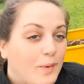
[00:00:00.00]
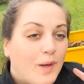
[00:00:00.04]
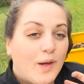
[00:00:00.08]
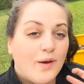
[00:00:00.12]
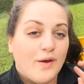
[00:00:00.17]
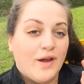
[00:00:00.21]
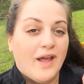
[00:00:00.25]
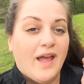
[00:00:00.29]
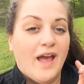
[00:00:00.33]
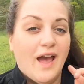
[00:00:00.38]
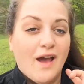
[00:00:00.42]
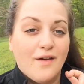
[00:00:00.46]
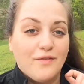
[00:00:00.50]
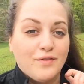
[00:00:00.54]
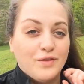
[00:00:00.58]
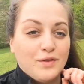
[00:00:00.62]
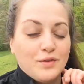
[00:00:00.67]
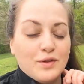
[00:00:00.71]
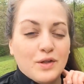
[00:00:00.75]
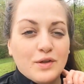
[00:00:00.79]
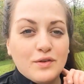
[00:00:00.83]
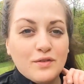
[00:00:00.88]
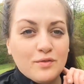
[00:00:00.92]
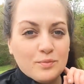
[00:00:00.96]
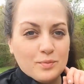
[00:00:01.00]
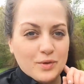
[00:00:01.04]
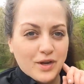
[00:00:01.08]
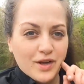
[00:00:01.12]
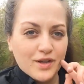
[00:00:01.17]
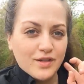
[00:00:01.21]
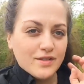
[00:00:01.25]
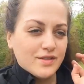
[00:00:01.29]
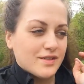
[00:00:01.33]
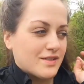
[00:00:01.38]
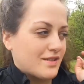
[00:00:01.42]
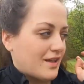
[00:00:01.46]
about half the load of
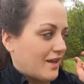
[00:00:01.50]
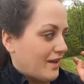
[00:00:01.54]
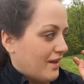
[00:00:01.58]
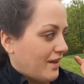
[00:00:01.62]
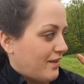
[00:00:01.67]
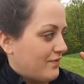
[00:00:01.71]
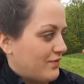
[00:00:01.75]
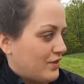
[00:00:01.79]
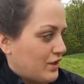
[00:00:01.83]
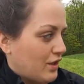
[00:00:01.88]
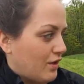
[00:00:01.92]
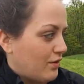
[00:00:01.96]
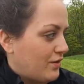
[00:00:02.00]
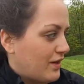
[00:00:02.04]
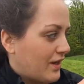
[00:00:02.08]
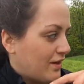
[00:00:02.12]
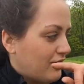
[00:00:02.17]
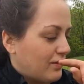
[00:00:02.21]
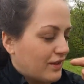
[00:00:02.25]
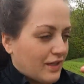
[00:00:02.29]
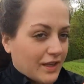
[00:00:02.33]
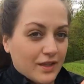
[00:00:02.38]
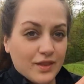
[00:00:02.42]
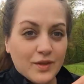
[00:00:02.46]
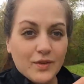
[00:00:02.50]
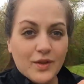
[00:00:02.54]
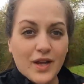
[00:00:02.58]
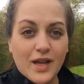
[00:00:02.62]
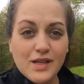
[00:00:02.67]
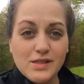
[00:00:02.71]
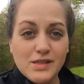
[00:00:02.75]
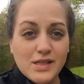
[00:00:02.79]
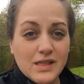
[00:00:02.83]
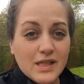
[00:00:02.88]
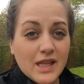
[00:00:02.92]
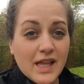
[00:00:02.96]
bricks. I have to go down and get the
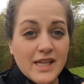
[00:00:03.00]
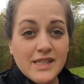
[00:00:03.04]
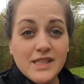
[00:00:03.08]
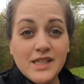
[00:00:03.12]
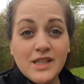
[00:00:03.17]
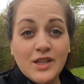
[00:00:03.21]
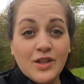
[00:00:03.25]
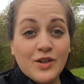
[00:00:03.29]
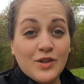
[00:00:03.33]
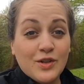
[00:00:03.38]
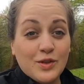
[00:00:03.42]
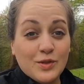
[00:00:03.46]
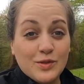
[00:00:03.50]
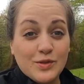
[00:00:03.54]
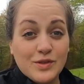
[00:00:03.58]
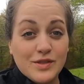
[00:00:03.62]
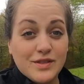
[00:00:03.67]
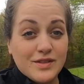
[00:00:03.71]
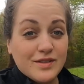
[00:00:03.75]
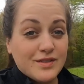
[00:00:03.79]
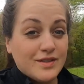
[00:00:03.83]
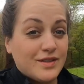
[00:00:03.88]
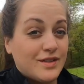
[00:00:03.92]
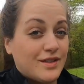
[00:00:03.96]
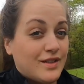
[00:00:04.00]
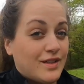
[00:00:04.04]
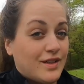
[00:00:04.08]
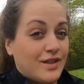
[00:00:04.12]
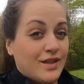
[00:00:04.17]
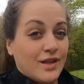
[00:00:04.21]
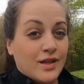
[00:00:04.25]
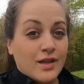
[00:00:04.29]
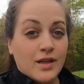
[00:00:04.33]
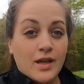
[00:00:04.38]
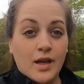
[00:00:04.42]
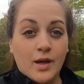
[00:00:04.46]
rest. Lesson learned.
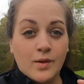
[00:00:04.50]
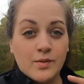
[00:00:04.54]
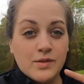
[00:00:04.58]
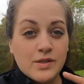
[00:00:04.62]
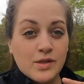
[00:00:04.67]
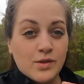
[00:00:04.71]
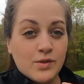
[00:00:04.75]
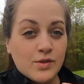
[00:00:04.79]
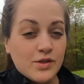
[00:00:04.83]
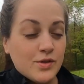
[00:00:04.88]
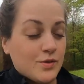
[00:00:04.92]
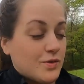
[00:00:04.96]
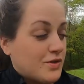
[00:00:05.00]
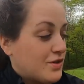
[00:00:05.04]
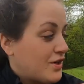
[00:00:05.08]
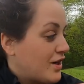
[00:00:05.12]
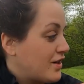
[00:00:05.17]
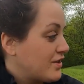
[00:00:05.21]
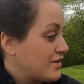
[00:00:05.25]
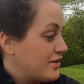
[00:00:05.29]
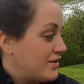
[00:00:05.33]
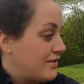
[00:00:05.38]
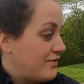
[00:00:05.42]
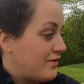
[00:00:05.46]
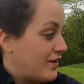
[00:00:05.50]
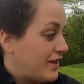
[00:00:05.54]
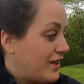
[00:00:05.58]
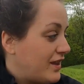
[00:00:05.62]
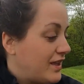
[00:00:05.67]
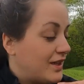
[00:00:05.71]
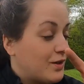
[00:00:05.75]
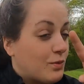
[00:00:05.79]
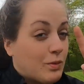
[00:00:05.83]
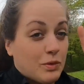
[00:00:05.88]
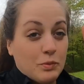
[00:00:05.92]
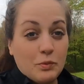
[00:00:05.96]
I was a little too aggressive, I
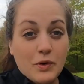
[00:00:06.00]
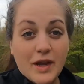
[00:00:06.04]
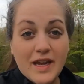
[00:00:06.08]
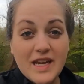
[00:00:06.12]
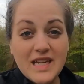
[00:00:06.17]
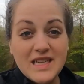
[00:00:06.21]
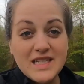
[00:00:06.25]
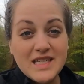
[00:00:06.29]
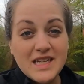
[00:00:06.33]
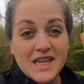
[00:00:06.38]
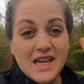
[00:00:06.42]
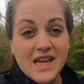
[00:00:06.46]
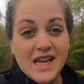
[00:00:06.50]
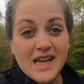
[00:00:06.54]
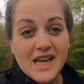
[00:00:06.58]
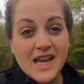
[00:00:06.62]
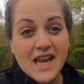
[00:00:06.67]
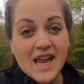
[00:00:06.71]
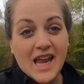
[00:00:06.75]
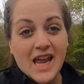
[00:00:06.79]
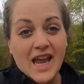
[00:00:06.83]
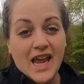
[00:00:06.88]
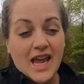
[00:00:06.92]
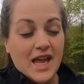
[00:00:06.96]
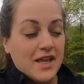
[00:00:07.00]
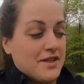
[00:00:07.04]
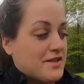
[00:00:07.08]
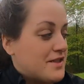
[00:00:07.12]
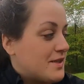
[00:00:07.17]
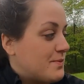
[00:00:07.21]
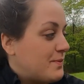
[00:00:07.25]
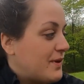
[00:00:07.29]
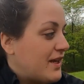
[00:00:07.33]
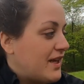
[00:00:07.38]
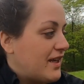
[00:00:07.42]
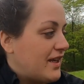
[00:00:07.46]
think, with weight and
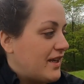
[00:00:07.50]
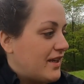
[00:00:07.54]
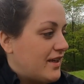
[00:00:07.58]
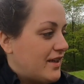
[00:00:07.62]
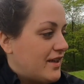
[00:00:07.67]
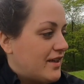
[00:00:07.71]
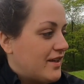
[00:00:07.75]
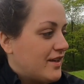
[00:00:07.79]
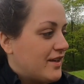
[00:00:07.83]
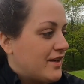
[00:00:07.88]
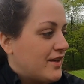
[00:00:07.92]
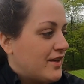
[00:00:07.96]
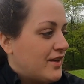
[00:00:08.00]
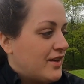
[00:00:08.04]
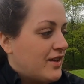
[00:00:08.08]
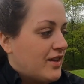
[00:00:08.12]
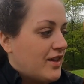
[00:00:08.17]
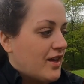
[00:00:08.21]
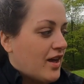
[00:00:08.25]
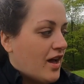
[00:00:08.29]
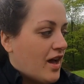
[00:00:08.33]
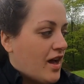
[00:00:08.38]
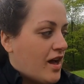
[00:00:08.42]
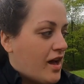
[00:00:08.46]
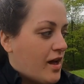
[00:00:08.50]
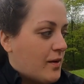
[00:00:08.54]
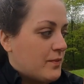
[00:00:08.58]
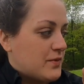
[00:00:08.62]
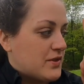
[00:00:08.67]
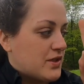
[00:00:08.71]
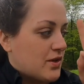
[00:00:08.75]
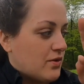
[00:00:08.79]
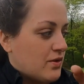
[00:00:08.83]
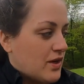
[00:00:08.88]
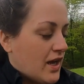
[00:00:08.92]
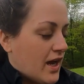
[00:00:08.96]
speed.
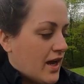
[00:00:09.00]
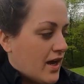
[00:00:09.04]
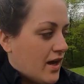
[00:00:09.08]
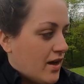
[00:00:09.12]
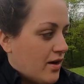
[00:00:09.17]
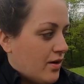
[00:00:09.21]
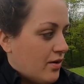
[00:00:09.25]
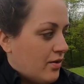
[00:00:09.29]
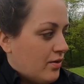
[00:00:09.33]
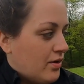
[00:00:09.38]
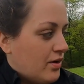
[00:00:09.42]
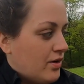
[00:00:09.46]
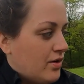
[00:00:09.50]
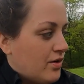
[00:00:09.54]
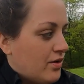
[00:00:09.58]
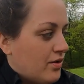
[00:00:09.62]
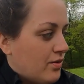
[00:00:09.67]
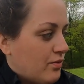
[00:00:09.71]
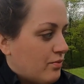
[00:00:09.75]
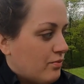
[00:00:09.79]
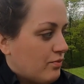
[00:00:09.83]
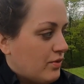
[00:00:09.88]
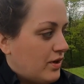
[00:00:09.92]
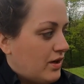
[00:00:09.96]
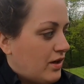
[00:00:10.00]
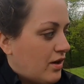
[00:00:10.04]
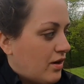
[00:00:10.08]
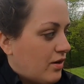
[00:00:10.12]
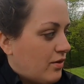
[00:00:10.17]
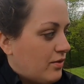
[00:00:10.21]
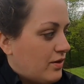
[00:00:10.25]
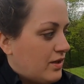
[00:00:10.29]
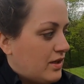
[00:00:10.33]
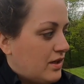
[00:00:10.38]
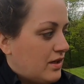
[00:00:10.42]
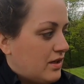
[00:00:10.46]
So now
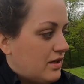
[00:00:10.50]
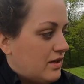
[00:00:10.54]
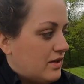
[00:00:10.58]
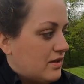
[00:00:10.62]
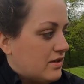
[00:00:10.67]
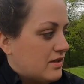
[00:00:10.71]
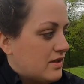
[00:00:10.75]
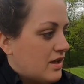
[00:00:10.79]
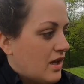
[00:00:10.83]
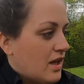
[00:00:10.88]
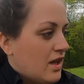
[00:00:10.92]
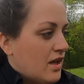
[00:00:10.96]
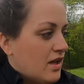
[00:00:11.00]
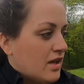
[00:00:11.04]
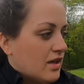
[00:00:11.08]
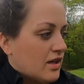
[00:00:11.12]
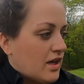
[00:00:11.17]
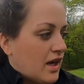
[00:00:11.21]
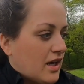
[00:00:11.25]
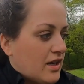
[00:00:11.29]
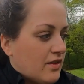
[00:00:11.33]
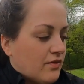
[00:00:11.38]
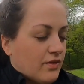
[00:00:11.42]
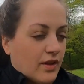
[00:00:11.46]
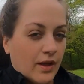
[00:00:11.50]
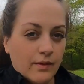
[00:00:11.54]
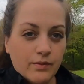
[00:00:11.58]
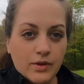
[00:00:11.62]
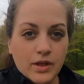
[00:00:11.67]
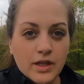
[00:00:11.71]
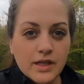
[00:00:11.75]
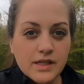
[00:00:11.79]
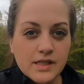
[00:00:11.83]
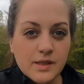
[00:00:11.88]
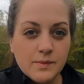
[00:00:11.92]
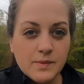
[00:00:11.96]
Reno is kind of
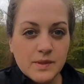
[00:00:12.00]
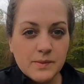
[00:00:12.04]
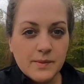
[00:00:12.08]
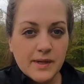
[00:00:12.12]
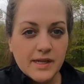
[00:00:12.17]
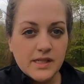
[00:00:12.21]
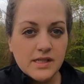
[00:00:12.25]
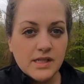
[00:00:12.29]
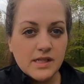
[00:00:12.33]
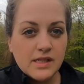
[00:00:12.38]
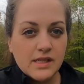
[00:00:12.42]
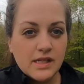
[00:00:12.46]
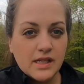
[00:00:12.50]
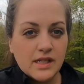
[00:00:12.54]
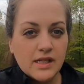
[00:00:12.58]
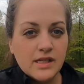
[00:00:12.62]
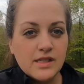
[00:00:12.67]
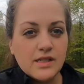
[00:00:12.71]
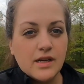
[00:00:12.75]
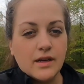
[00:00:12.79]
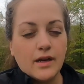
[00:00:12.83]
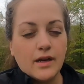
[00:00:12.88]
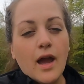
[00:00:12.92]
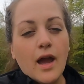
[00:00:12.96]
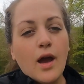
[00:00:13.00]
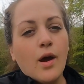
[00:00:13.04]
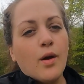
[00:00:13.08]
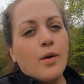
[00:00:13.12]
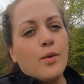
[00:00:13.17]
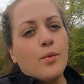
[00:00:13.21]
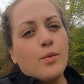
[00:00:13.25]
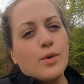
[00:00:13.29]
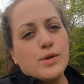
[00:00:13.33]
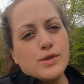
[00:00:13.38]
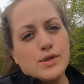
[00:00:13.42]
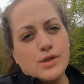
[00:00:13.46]
leveling some spaces that he
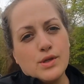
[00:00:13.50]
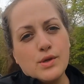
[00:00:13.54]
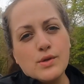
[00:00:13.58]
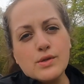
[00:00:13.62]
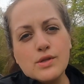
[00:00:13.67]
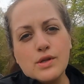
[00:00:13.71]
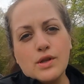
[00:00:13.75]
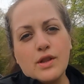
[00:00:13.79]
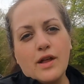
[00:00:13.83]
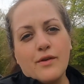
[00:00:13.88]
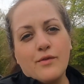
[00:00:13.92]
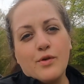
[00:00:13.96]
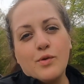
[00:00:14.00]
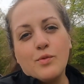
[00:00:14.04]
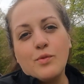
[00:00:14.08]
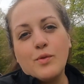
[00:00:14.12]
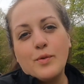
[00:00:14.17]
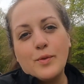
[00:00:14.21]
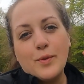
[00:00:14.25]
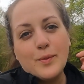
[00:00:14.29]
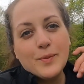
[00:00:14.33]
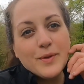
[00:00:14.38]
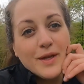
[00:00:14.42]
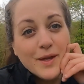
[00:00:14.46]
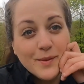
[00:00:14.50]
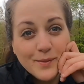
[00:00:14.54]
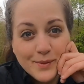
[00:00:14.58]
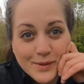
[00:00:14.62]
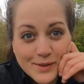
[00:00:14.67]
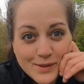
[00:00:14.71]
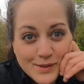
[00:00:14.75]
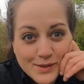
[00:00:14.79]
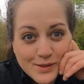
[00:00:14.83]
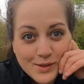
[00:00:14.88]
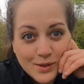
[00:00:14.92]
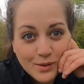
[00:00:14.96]
out. Once those are level, we'll be
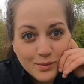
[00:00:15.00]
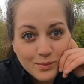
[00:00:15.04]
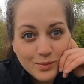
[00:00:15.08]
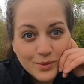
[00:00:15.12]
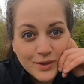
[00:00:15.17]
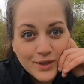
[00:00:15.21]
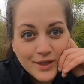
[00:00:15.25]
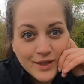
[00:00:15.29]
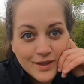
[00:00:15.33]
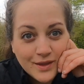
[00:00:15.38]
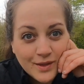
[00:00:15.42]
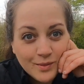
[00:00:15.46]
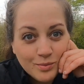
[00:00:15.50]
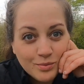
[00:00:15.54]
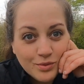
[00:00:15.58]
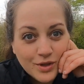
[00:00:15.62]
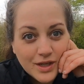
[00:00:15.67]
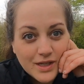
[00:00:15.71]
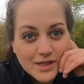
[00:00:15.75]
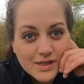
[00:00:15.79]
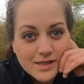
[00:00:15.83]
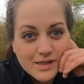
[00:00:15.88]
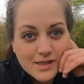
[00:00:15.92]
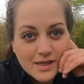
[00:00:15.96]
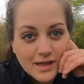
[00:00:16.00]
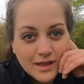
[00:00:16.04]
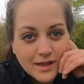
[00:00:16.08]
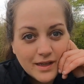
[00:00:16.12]
able to start putting the bricks